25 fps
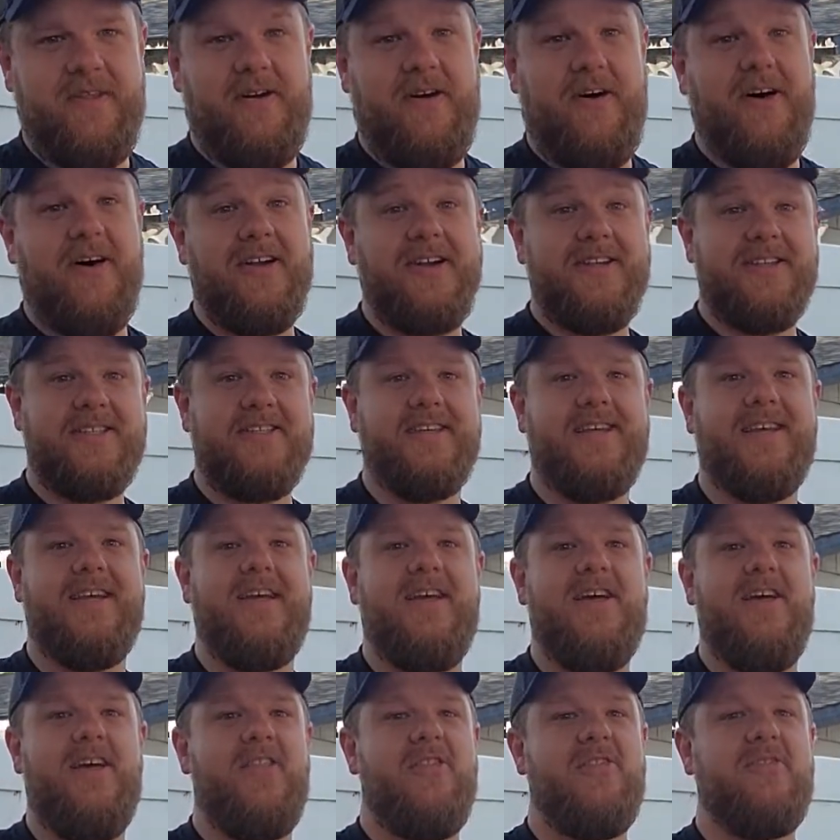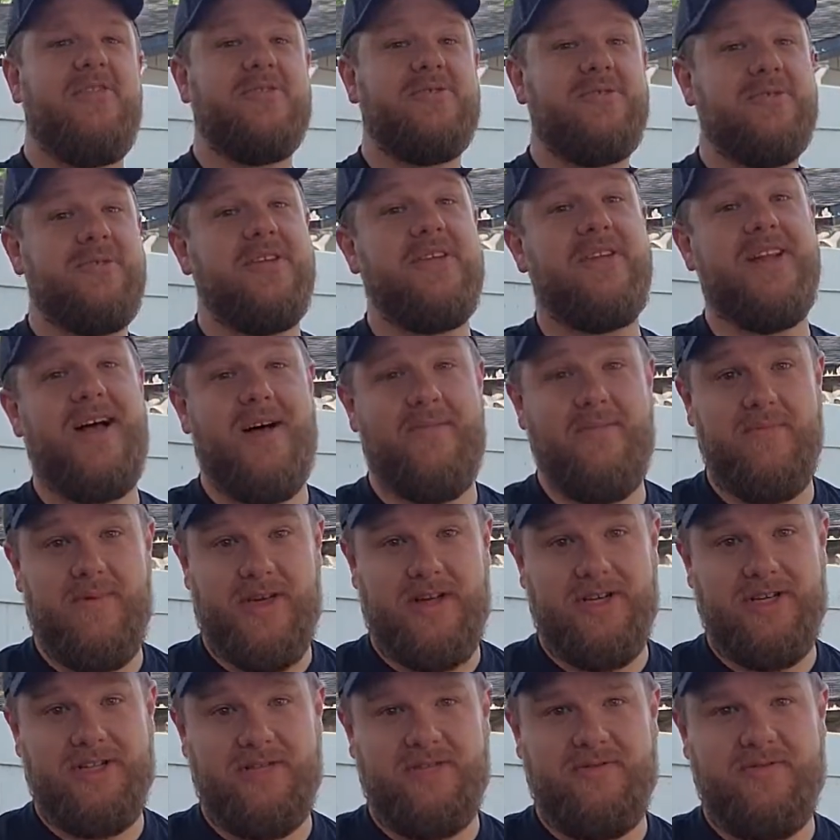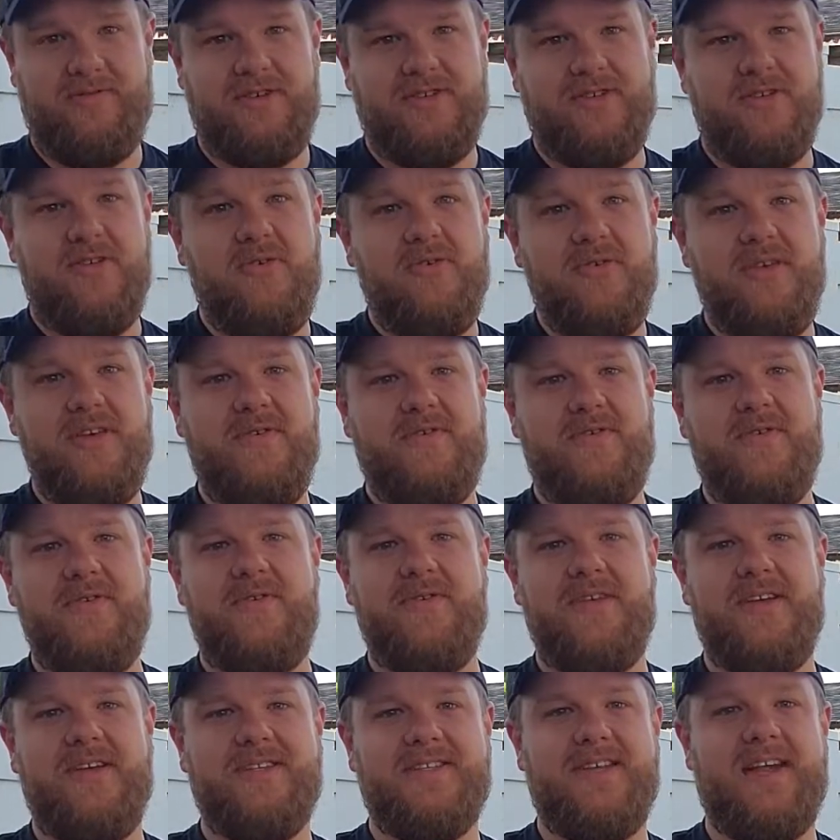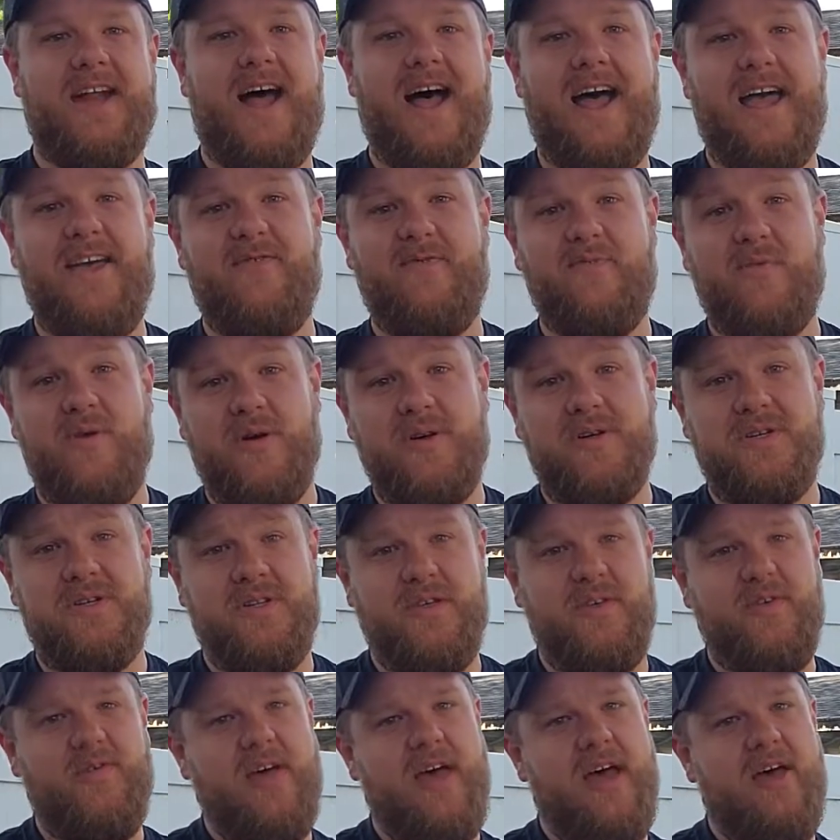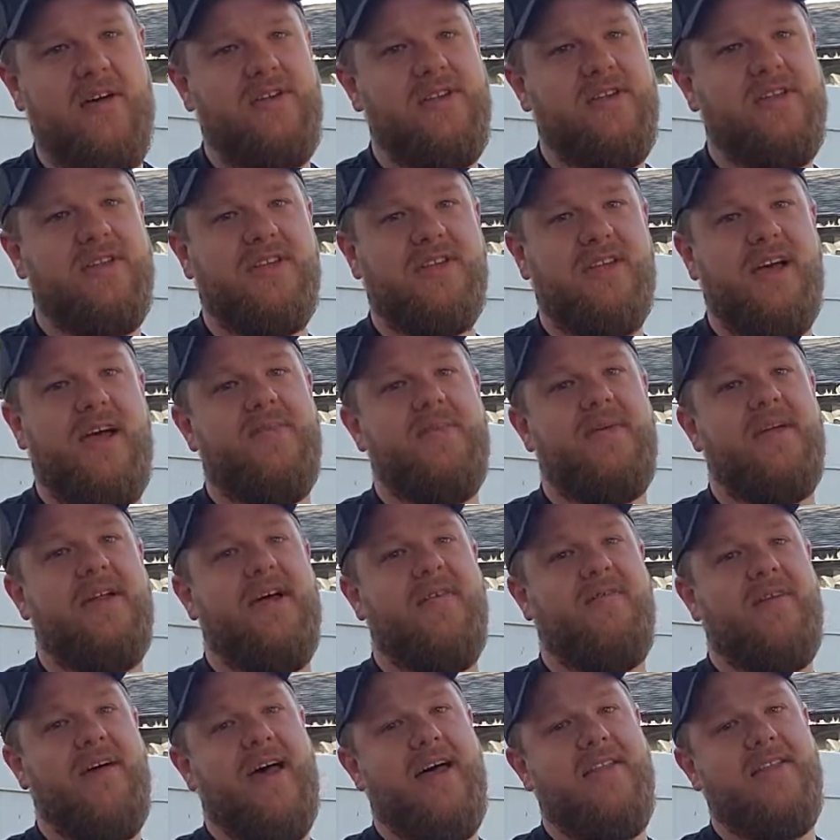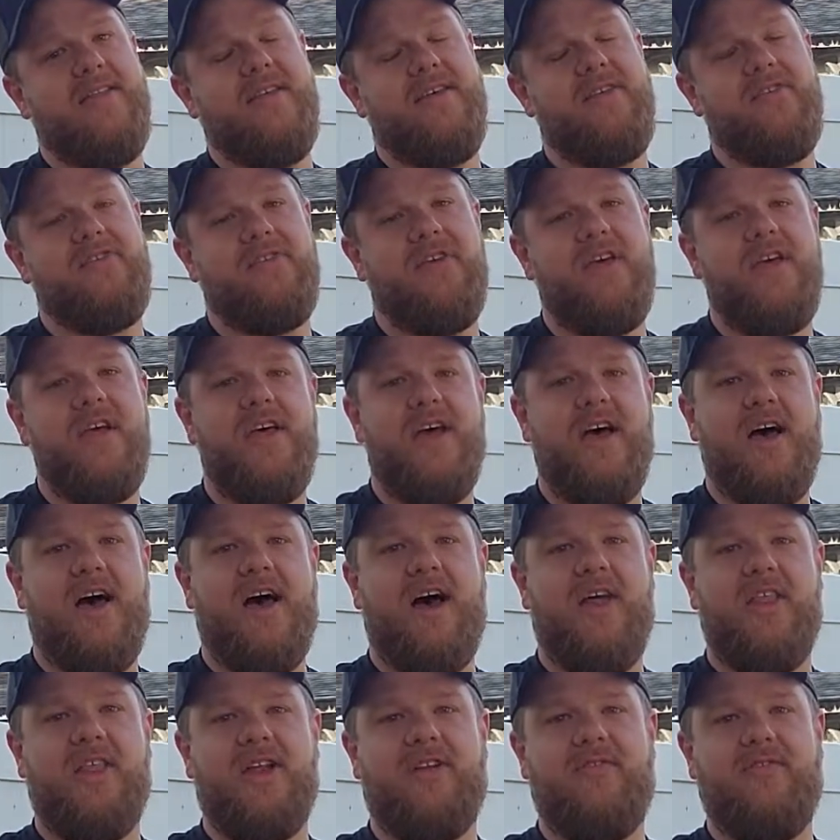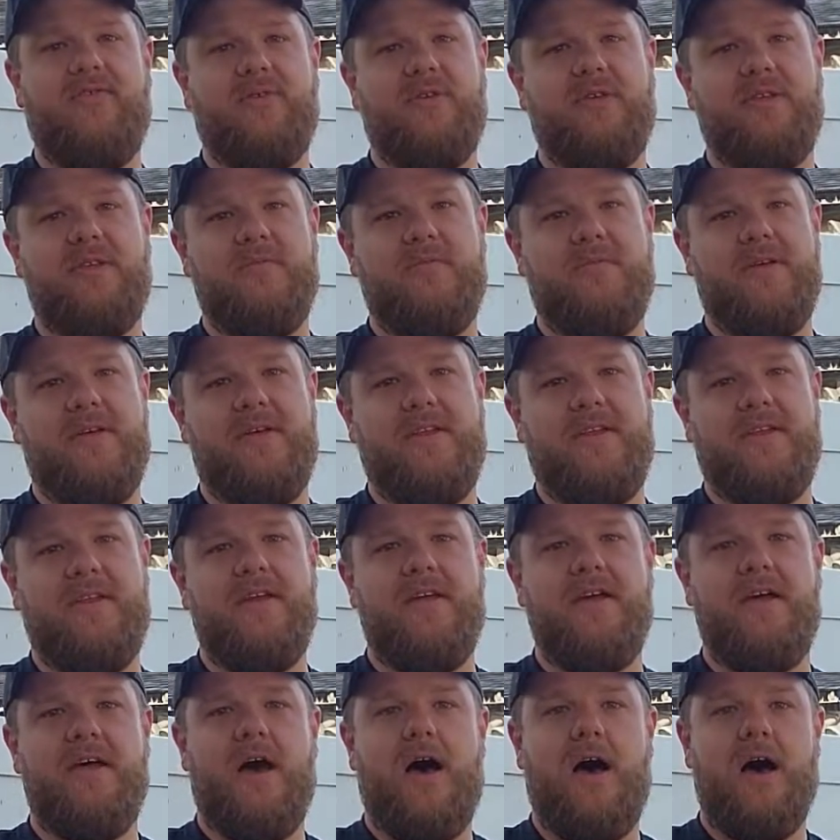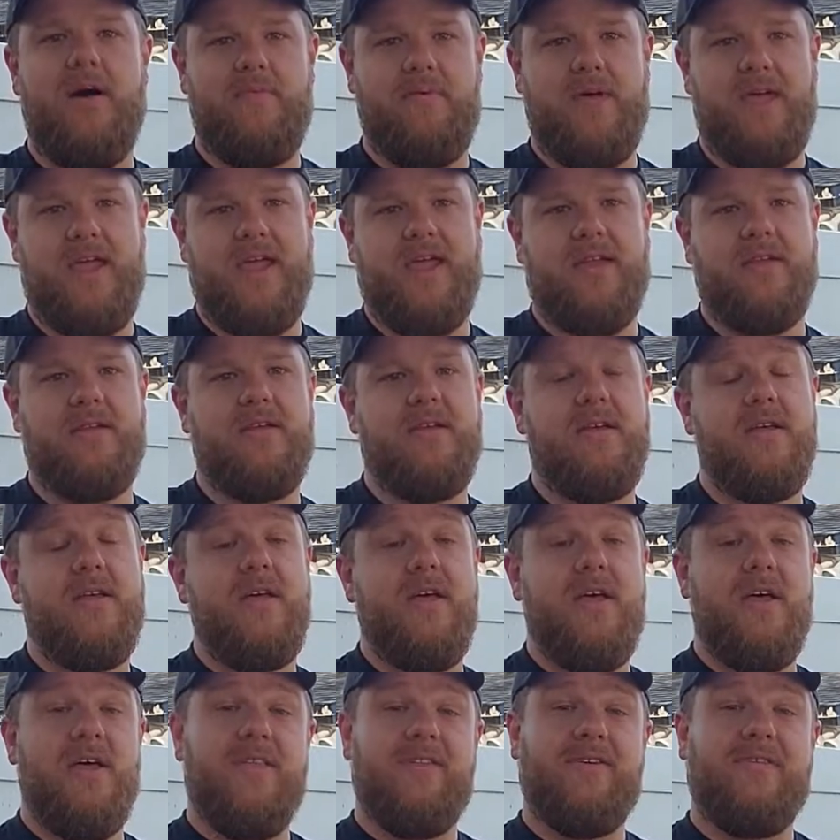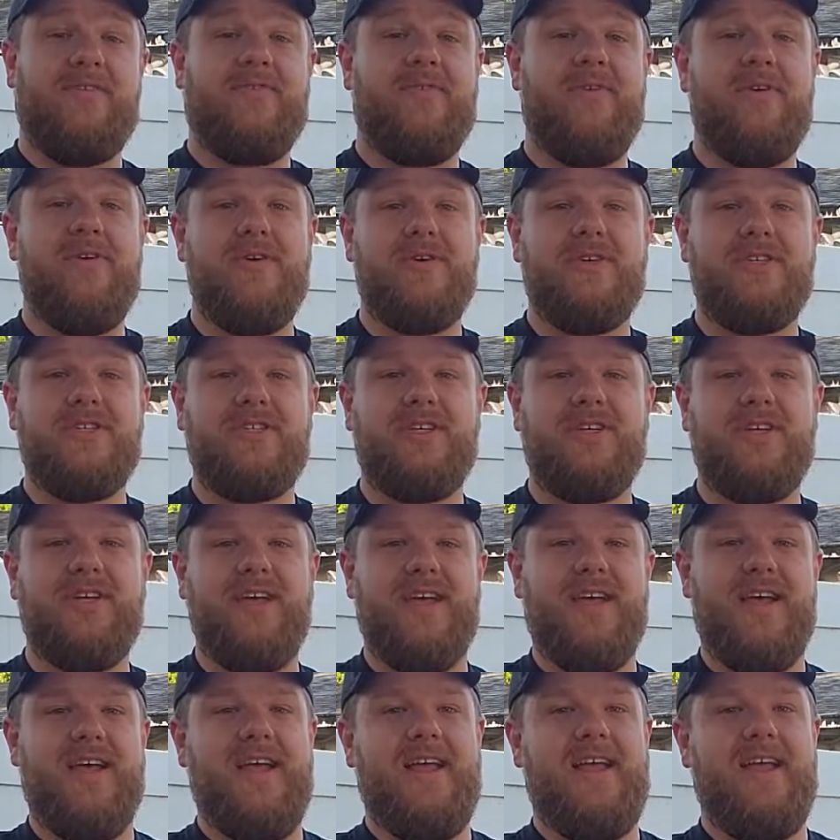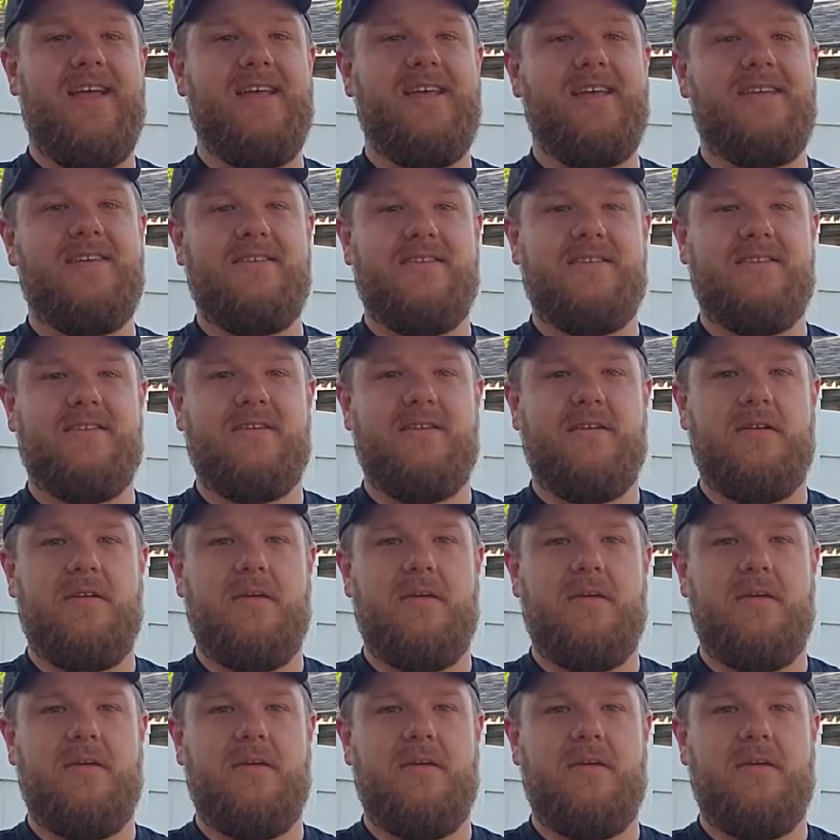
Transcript: Honestly, there's really not much. There's only a few things that I have personally found in the time that I've had this that have really been a pain. The first is